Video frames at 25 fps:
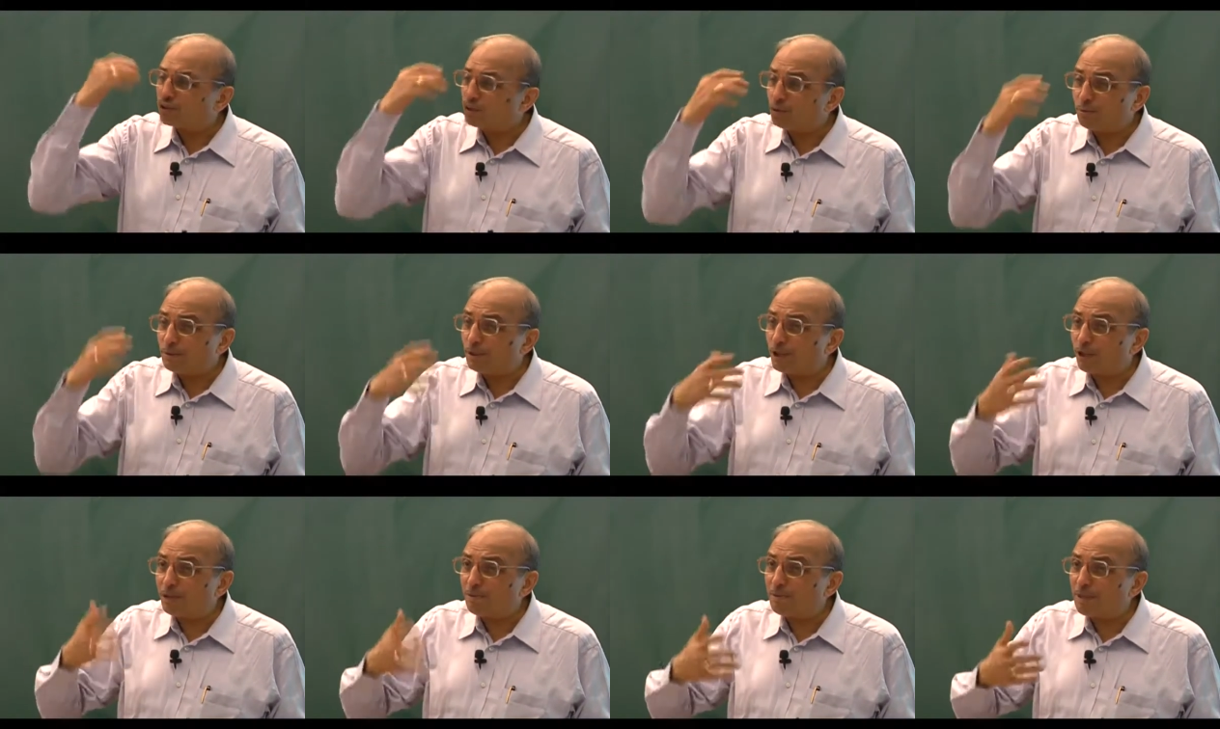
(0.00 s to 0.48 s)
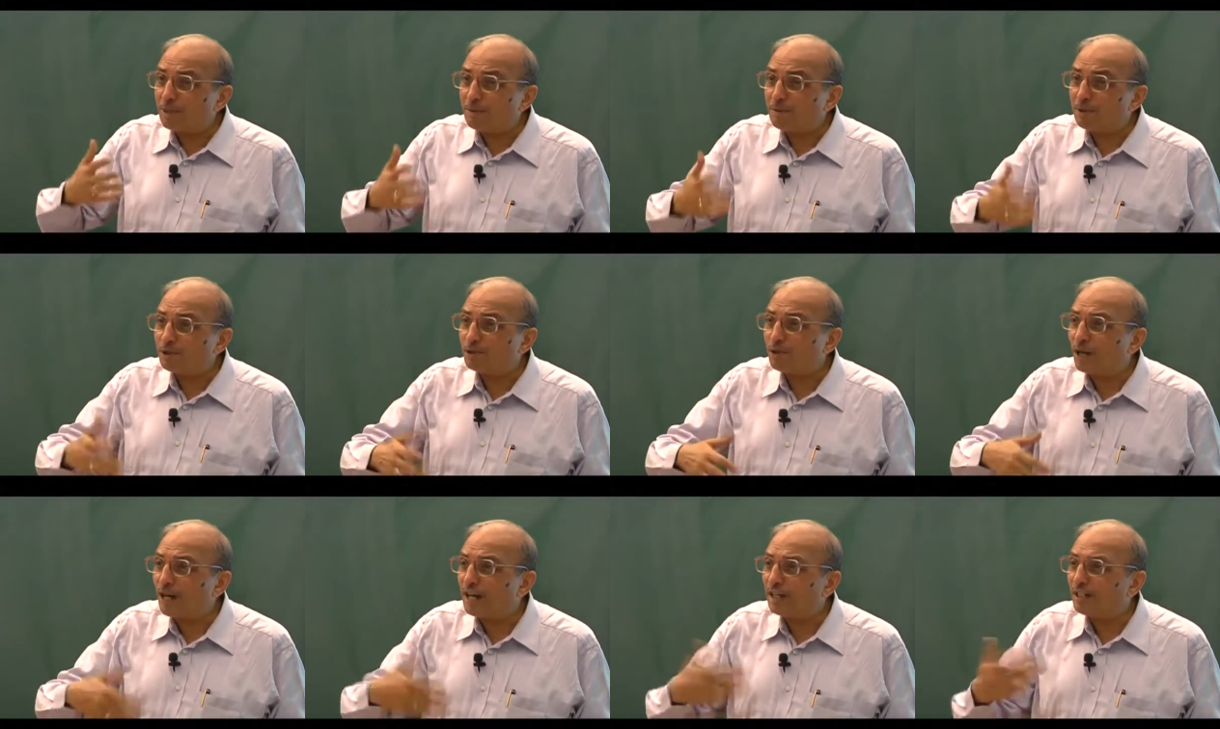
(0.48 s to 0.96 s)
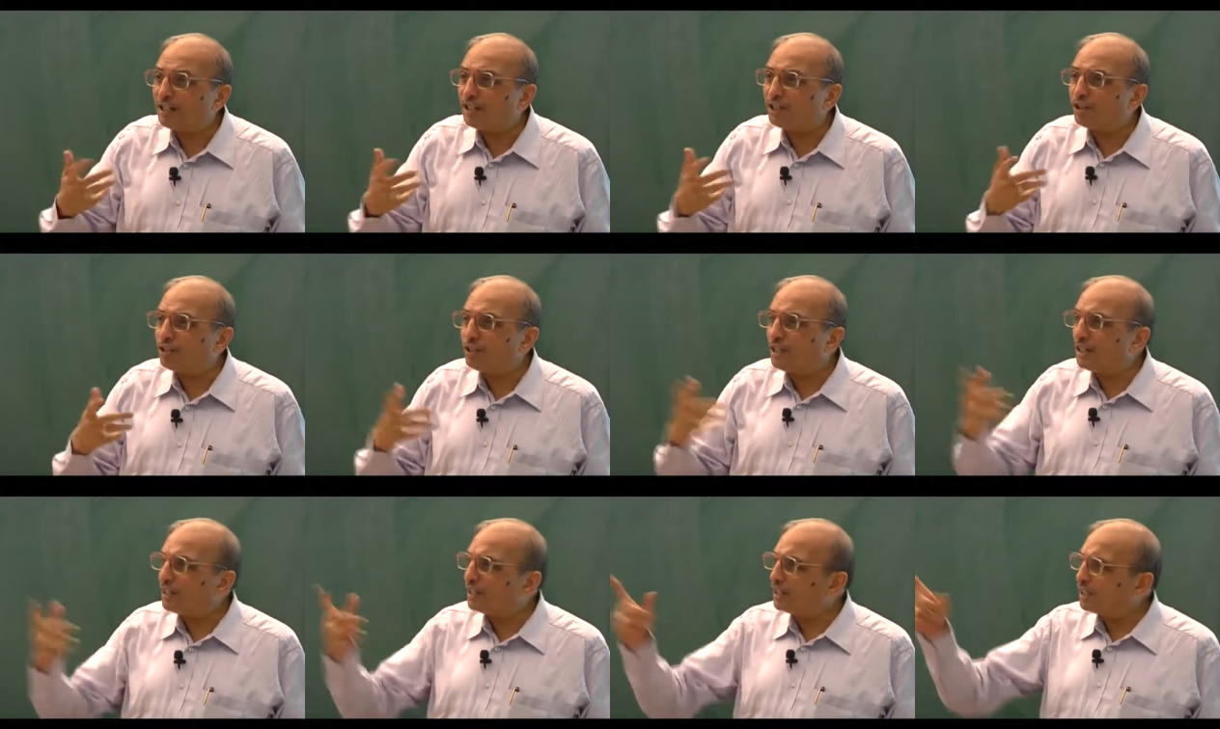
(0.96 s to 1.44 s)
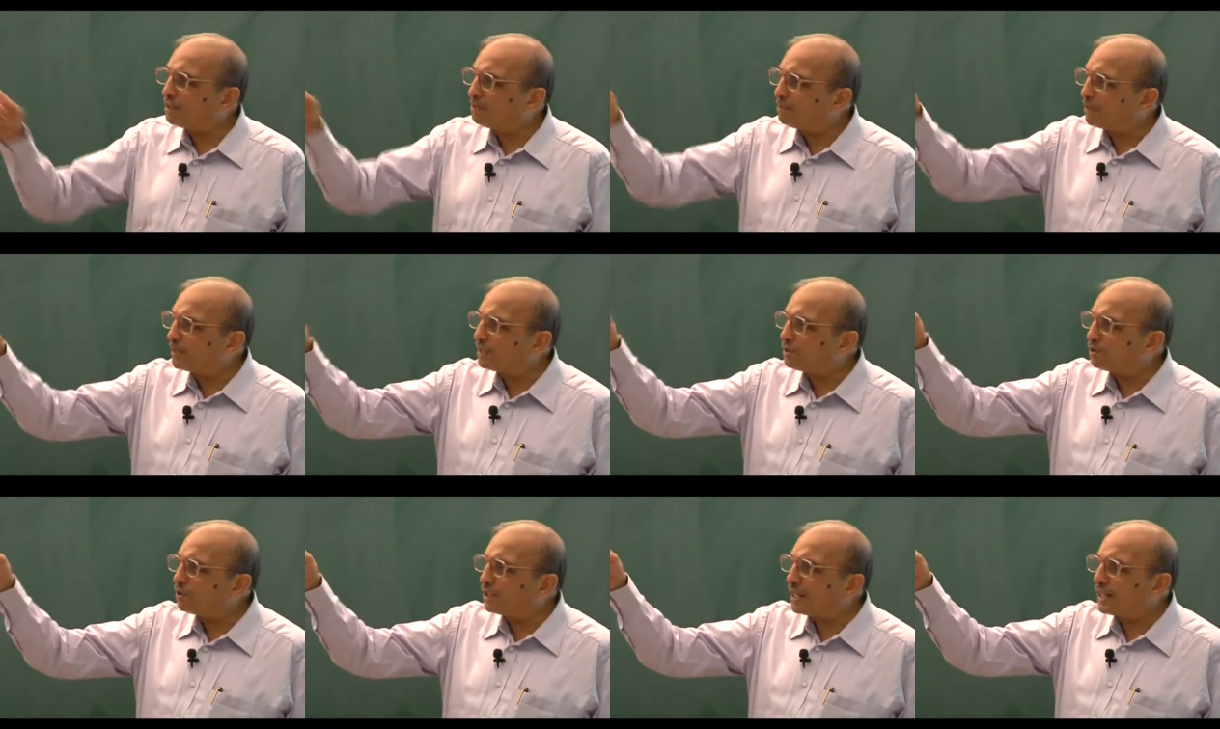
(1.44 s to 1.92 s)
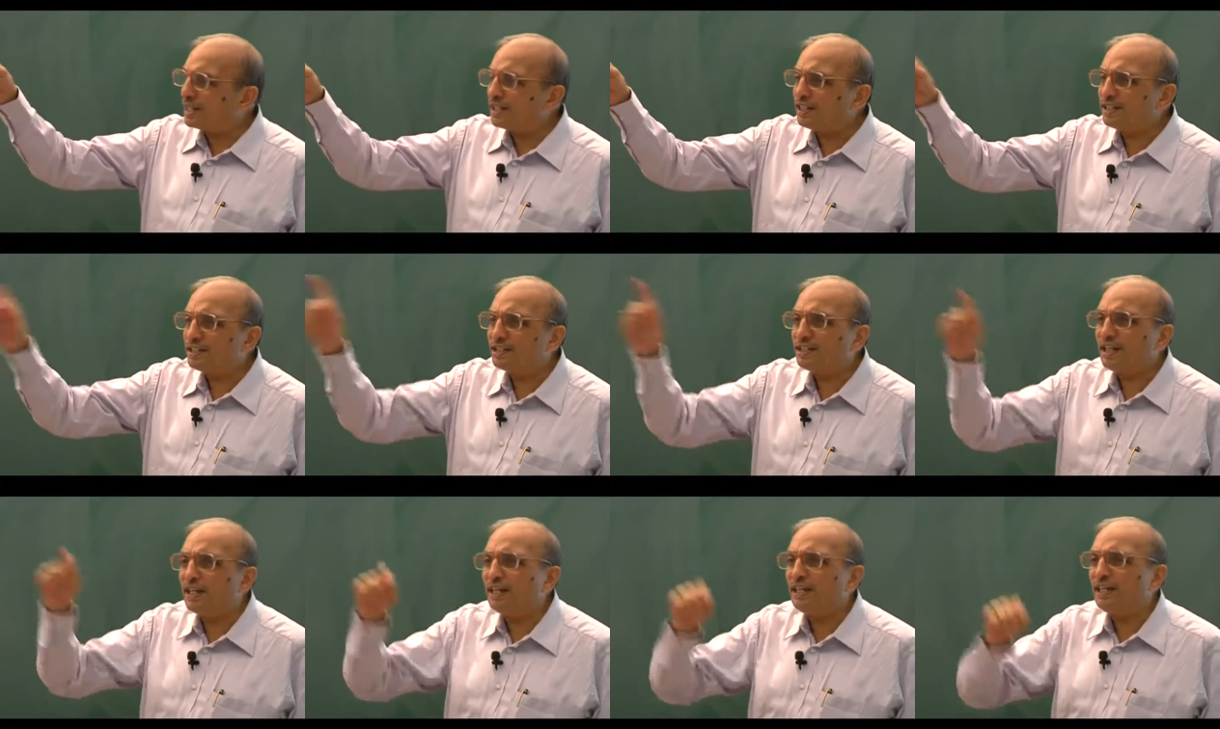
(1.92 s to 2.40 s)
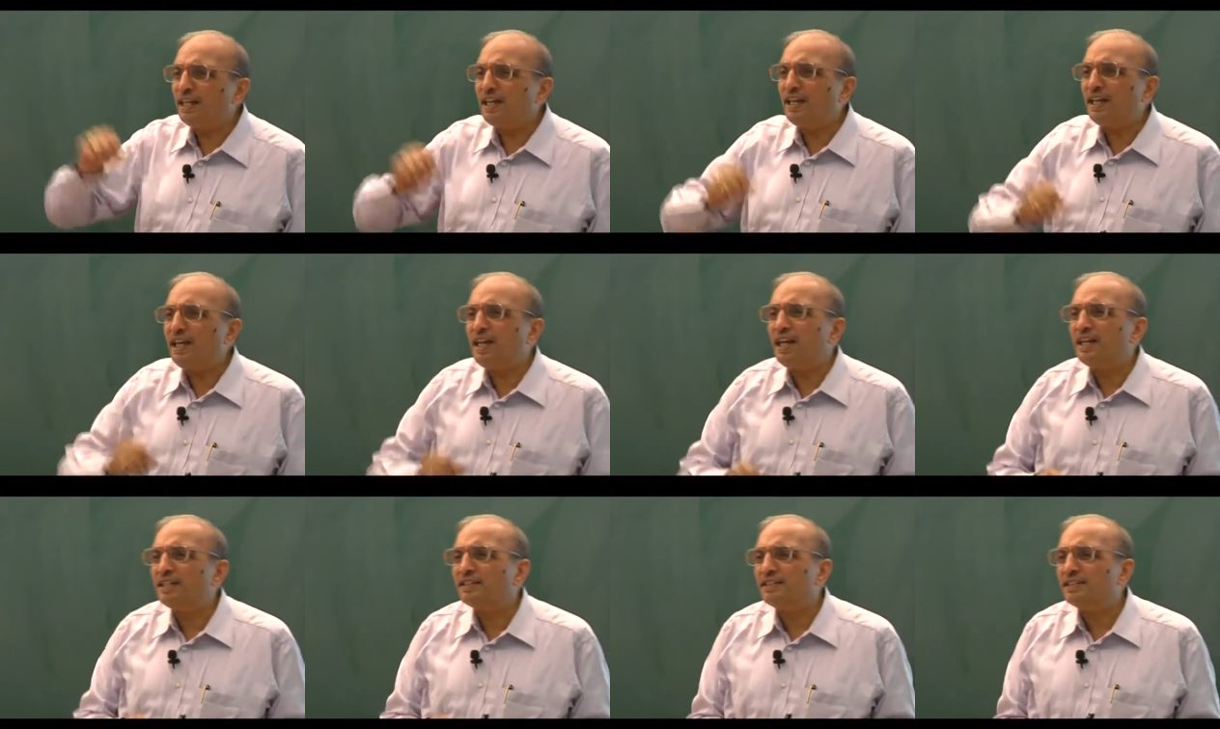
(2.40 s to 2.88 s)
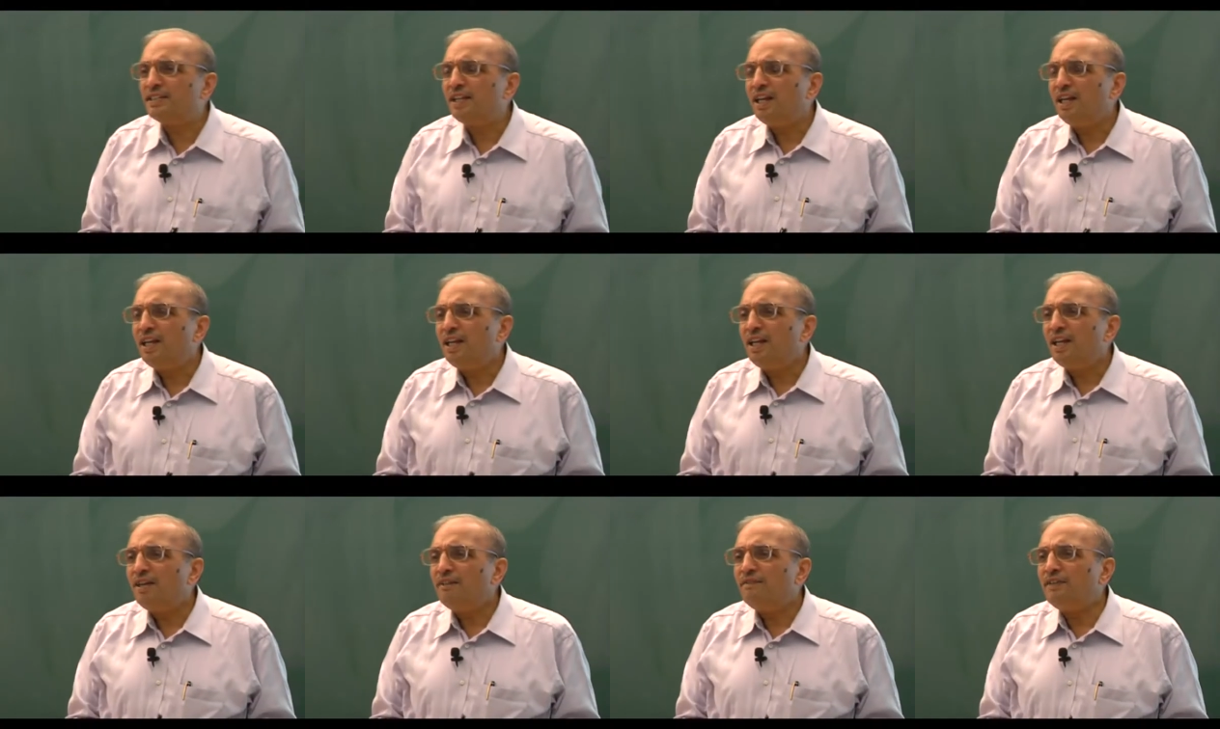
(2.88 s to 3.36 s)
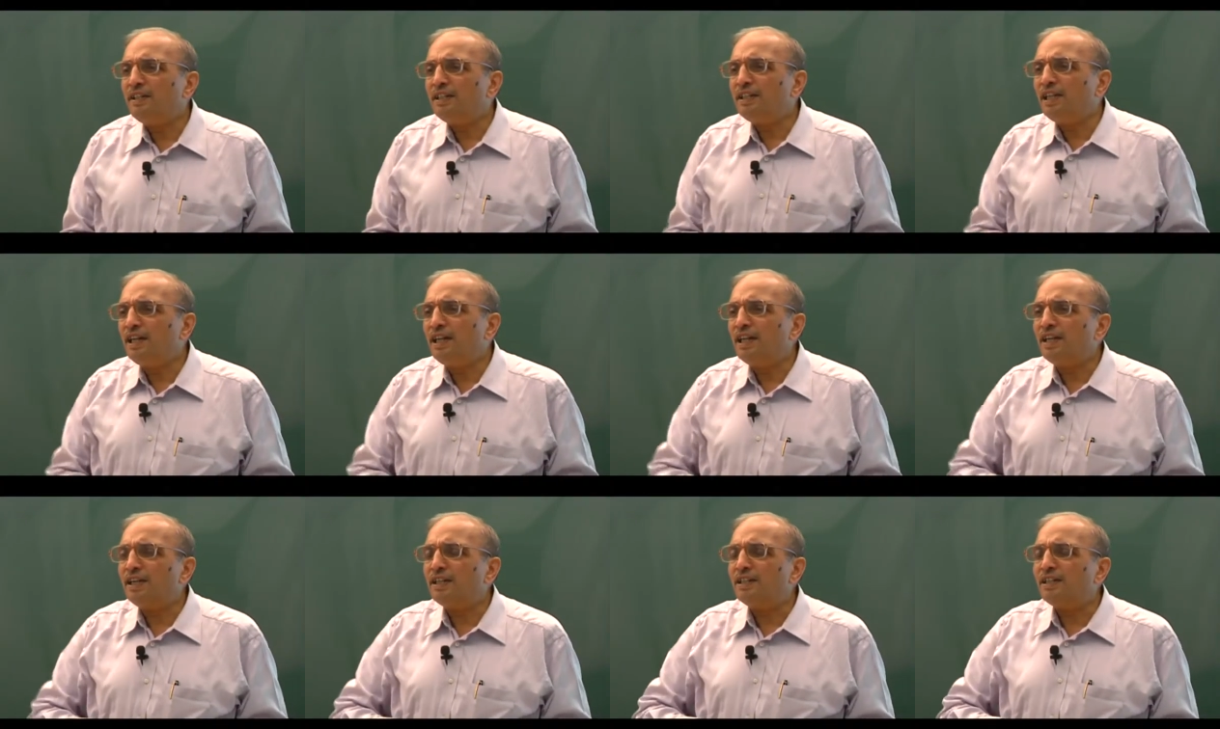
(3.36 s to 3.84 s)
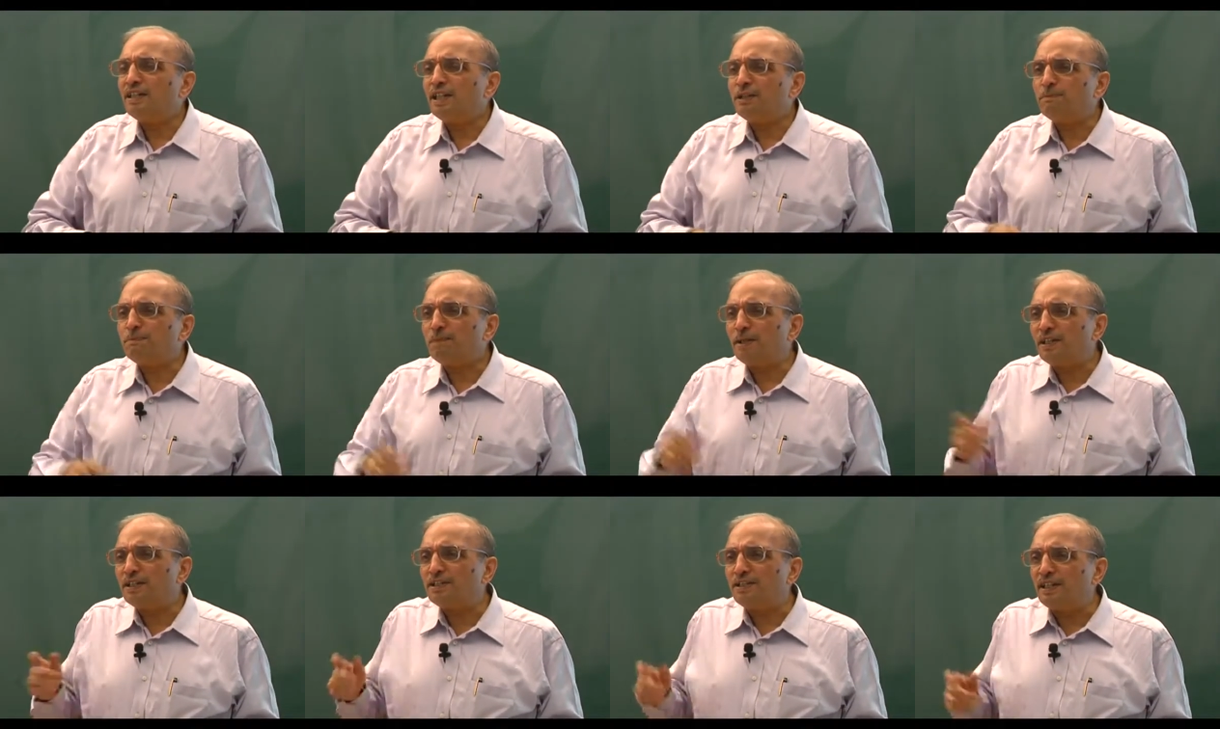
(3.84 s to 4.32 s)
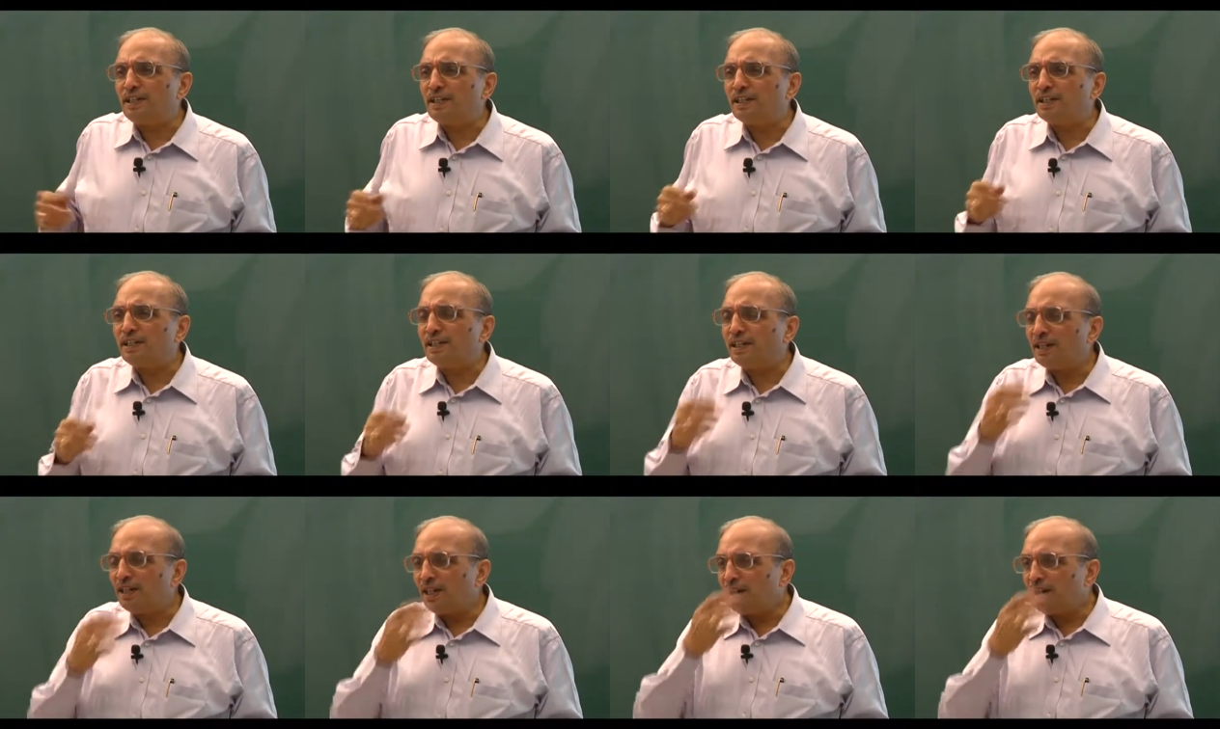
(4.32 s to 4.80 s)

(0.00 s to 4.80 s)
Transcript: You may not be able to articulate it, but you can instantly guess whether that person